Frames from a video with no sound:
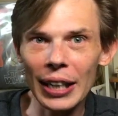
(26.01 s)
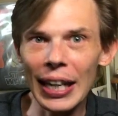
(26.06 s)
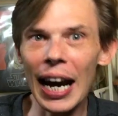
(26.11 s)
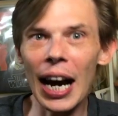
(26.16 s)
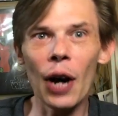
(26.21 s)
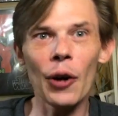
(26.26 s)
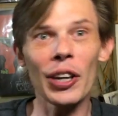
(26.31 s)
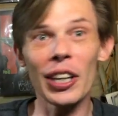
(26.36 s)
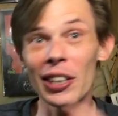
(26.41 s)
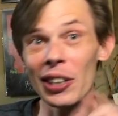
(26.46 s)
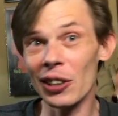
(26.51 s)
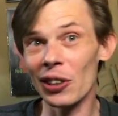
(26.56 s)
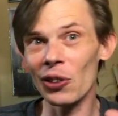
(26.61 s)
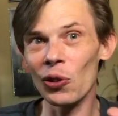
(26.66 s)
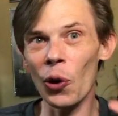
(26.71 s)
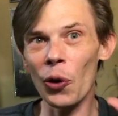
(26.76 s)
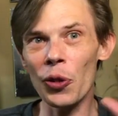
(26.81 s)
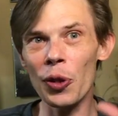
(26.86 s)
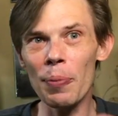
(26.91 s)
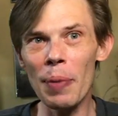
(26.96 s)
Now, in
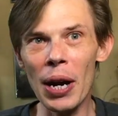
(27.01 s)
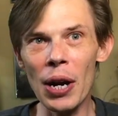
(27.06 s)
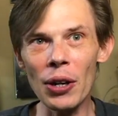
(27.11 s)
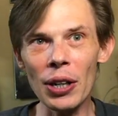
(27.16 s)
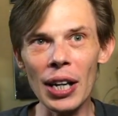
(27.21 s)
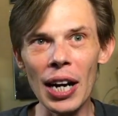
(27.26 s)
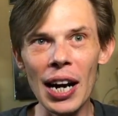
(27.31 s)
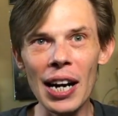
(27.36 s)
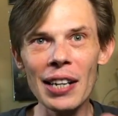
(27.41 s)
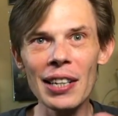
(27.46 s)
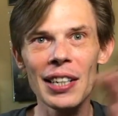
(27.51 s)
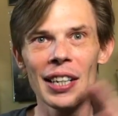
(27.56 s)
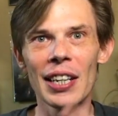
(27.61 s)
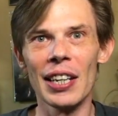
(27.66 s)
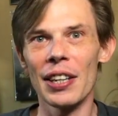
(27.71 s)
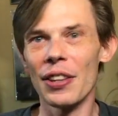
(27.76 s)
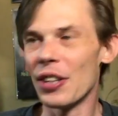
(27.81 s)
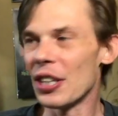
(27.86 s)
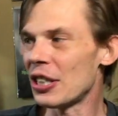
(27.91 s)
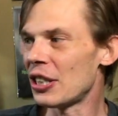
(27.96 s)
North America,
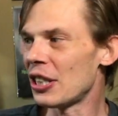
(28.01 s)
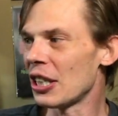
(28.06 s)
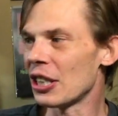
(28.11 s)
this